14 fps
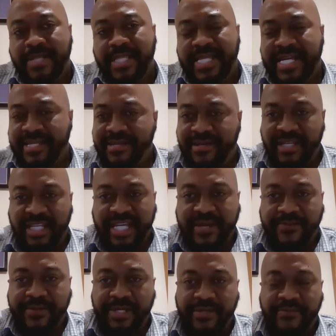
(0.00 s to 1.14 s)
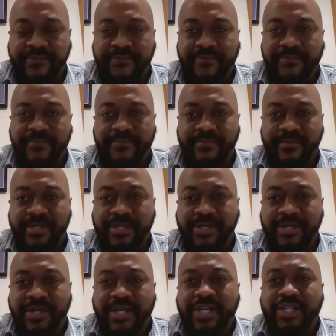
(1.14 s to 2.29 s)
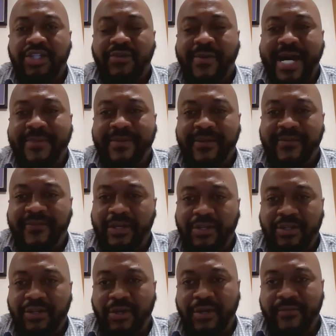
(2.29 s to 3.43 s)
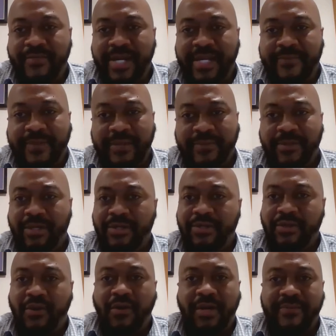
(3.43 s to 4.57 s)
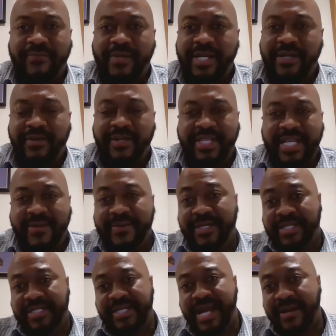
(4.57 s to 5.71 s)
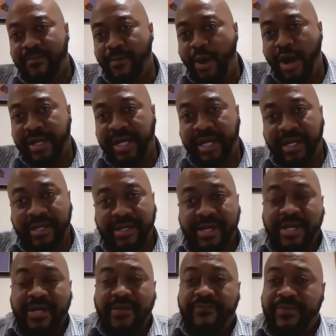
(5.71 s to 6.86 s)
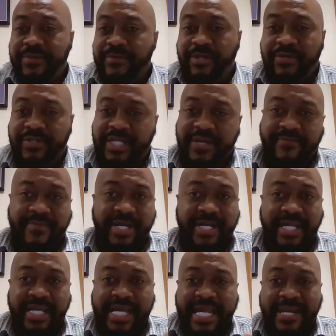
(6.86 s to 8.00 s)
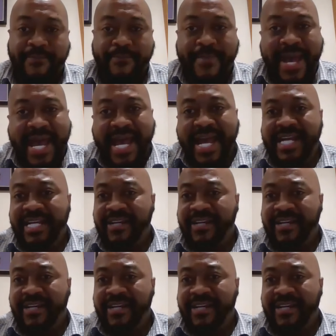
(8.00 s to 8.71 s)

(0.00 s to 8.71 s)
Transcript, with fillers: That's a deception. So what happens if you lose all your money? People lose all their money all the time in the stock market. People lose their money in bad